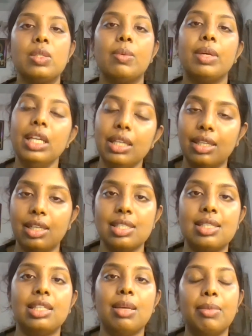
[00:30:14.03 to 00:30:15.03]
So when it
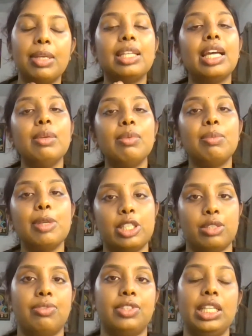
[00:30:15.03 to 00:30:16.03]
does, then the midline will be
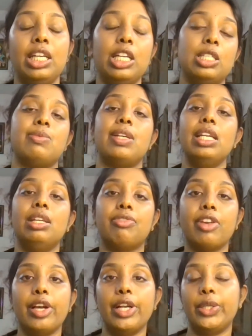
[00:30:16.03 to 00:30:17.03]
shifted and it's very
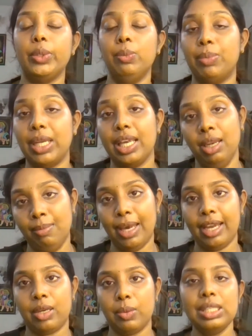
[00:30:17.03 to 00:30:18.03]
difficult to bring it
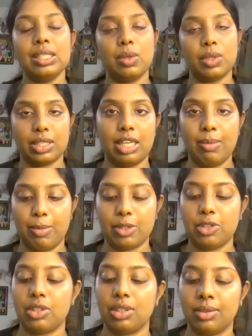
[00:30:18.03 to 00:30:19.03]
back to its original
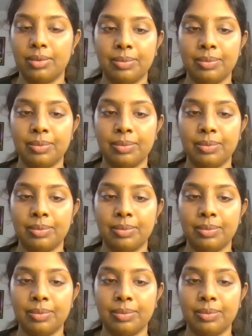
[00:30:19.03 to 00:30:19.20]
position.